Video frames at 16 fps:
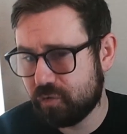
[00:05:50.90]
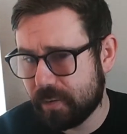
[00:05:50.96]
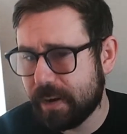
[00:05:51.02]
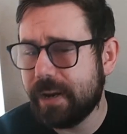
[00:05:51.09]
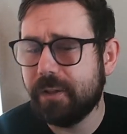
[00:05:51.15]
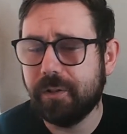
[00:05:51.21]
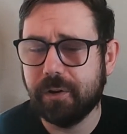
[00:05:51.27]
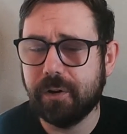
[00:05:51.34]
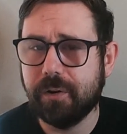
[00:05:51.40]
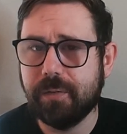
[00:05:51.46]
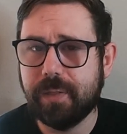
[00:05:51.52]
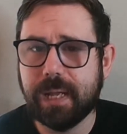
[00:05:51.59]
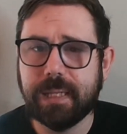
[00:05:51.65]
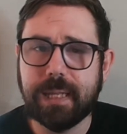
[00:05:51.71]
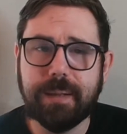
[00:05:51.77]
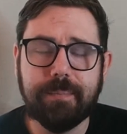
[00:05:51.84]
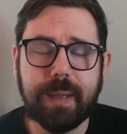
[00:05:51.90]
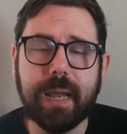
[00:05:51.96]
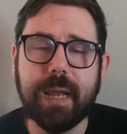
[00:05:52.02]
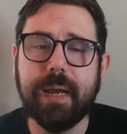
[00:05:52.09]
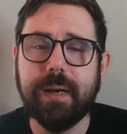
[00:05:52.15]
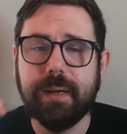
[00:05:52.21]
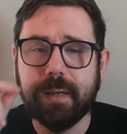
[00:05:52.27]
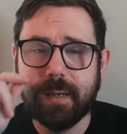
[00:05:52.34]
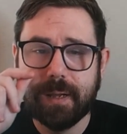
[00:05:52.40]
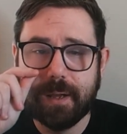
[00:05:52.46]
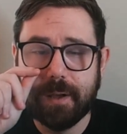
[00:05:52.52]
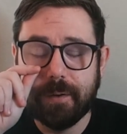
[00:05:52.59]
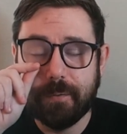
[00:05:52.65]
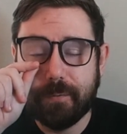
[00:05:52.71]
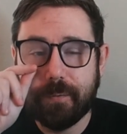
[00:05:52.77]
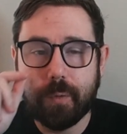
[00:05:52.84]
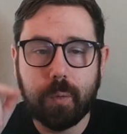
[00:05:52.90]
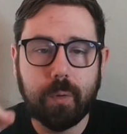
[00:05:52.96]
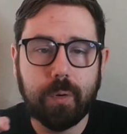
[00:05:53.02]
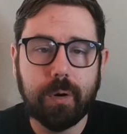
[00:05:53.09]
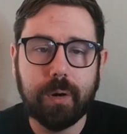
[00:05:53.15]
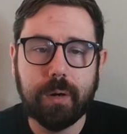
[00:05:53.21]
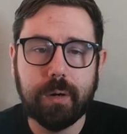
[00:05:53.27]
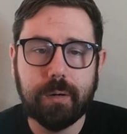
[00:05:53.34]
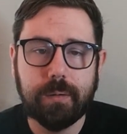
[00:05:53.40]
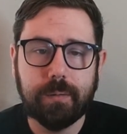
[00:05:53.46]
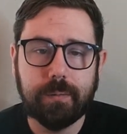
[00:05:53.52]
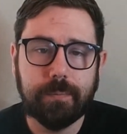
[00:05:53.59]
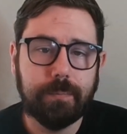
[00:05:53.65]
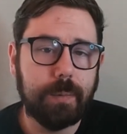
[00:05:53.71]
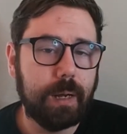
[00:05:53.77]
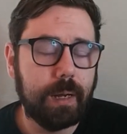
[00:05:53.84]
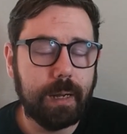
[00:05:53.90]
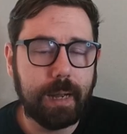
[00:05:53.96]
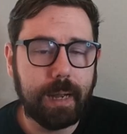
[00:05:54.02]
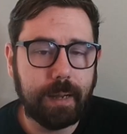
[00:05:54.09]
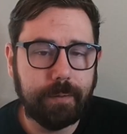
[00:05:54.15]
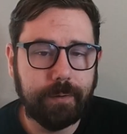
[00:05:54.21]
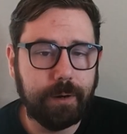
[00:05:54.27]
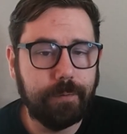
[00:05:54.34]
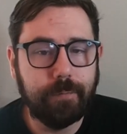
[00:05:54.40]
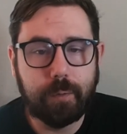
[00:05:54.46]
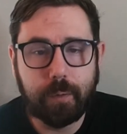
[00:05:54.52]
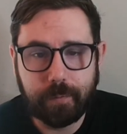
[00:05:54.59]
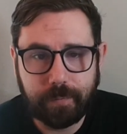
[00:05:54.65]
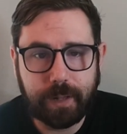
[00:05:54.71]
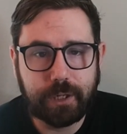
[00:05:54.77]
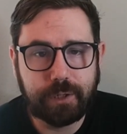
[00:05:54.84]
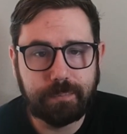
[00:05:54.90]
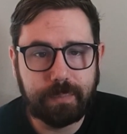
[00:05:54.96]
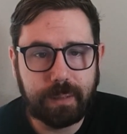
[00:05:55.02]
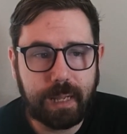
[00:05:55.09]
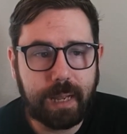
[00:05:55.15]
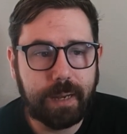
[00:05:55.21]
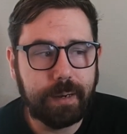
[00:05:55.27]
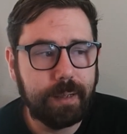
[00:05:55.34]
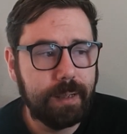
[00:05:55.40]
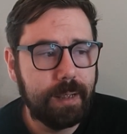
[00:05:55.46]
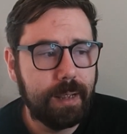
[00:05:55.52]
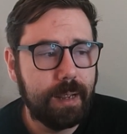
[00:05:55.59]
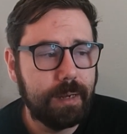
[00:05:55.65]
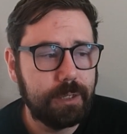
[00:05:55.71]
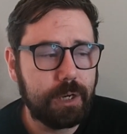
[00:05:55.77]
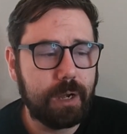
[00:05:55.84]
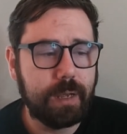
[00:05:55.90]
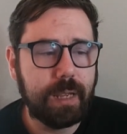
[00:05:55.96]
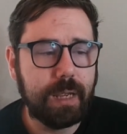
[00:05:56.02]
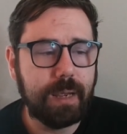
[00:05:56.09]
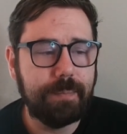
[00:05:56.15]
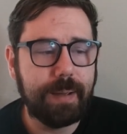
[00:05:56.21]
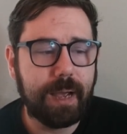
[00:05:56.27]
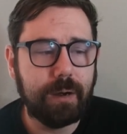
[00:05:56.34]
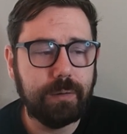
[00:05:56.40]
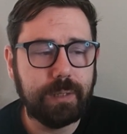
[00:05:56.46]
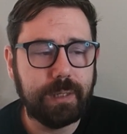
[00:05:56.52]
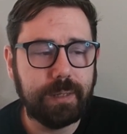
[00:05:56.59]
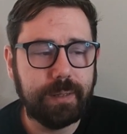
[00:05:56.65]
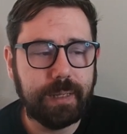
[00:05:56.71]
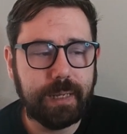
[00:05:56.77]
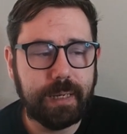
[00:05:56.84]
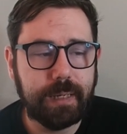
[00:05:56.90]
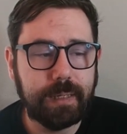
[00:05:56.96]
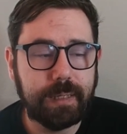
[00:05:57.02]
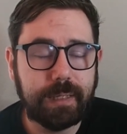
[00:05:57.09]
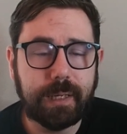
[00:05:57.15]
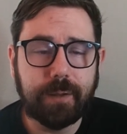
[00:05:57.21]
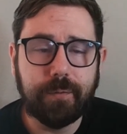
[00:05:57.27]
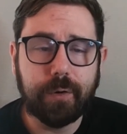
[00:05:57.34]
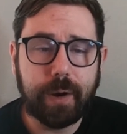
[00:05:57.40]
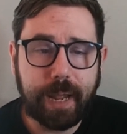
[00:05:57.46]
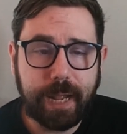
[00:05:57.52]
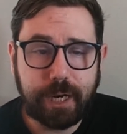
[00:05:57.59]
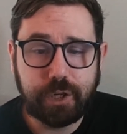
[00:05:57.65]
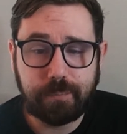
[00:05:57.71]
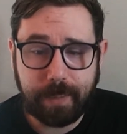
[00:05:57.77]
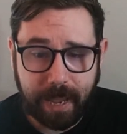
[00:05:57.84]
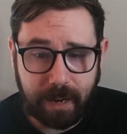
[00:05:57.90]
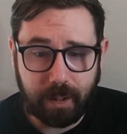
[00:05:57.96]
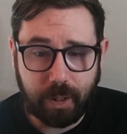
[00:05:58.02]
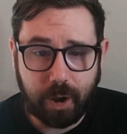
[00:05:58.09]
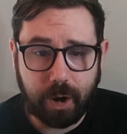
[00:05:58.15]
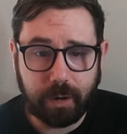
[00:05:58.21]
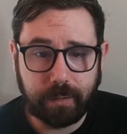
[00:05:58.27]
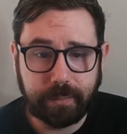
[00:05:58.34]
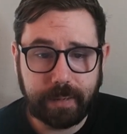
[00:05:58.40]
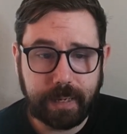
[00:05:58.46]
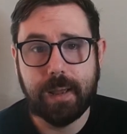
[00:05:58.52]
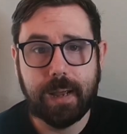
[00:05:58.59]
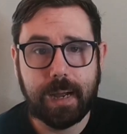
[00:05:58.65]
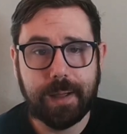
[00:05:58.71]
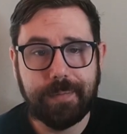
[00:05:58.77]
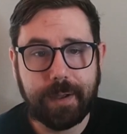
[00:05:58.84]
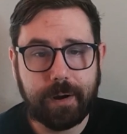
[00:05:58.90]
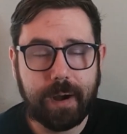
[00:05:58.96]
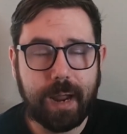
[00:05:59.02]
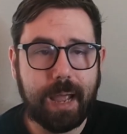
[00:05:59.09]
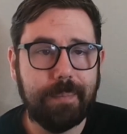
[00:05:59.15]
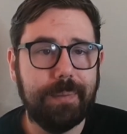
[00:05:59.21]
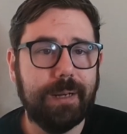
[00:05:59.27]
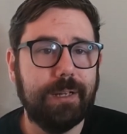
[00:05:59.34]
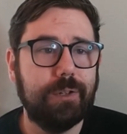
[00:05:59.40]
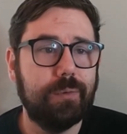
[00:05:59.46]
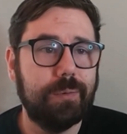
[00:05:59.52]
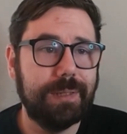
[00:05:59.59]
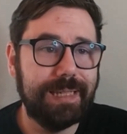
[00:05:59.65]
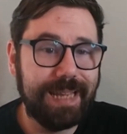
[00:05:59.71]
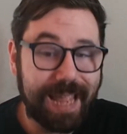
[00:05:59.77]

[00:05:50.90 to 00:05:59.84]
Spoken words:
trailer that they made for Flesh and Blood, talking about the Silver Age Battle Hardened that are happening towards